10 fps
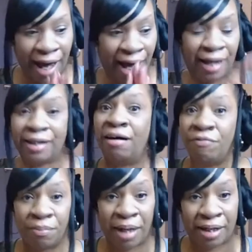I love
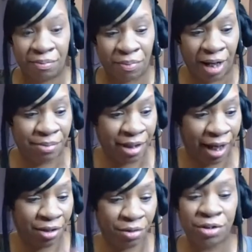the makeup wipes.
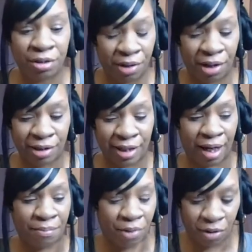I use them all the
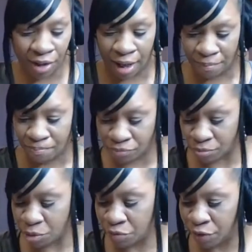time. Okay,
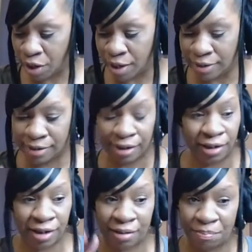moving on, still
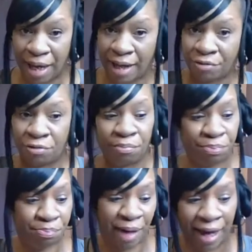in the bathroom,
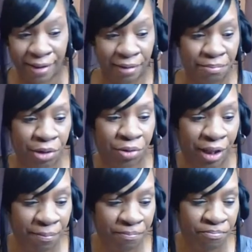bath and
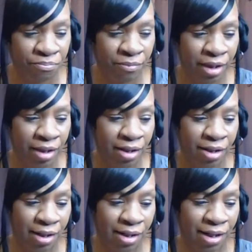beauty.
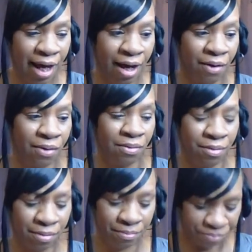Now,
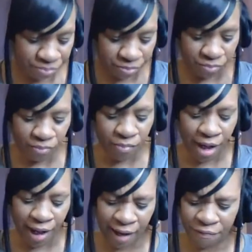
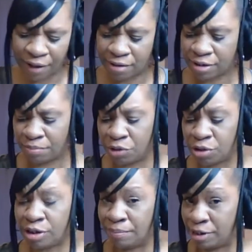I found some
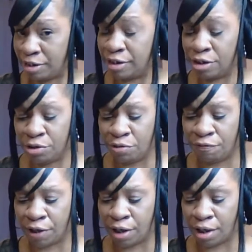new some this is new
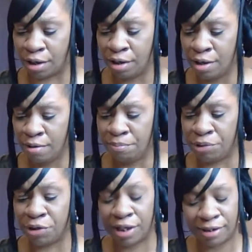for her.
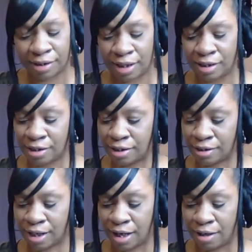Beauty and skin
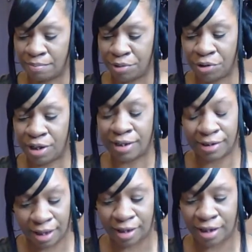care beauty and
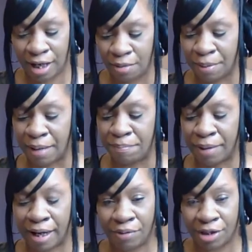skincare by
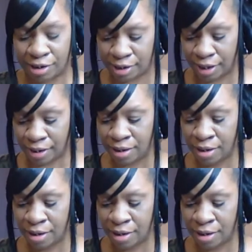Power Stick.